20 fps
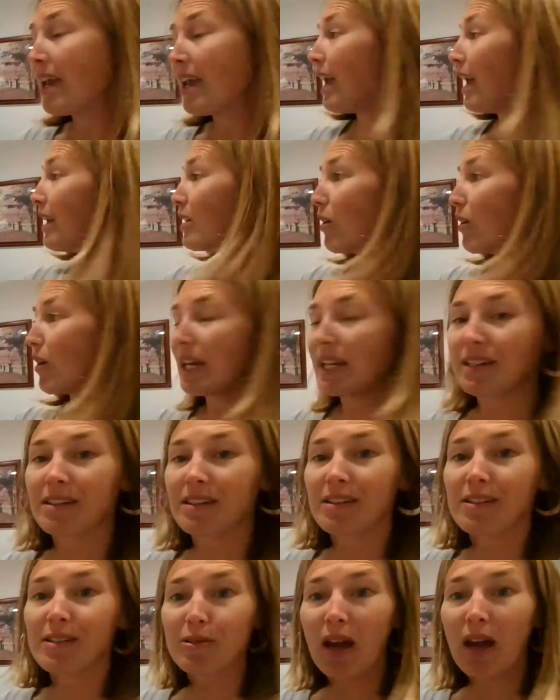and go ahead and
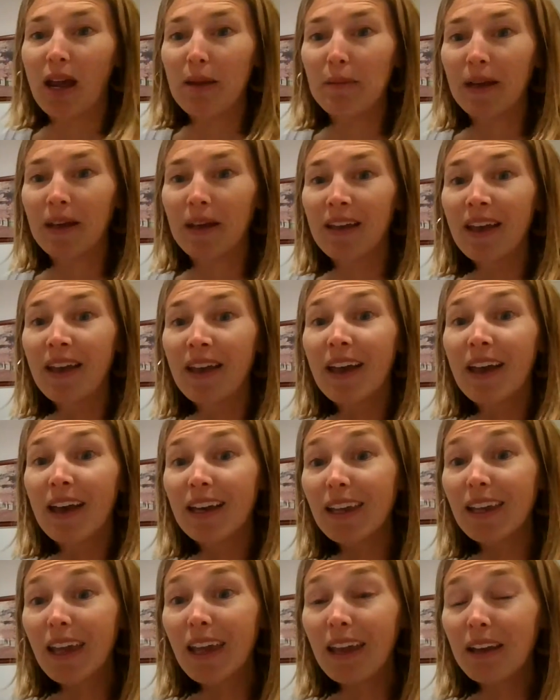describe it.
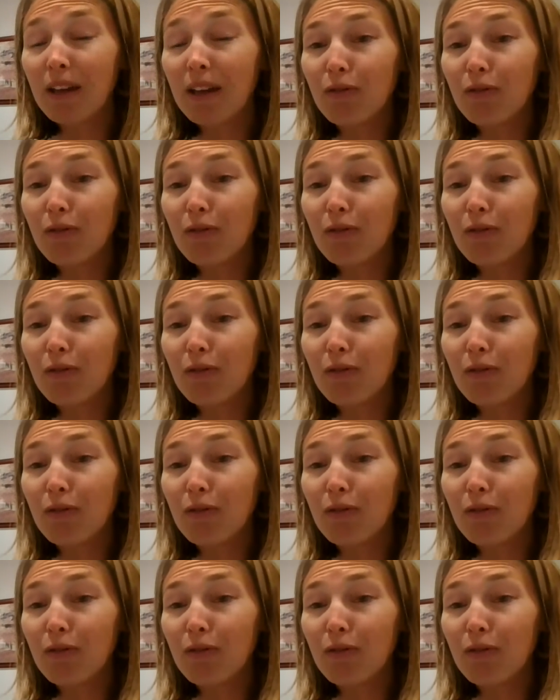Again,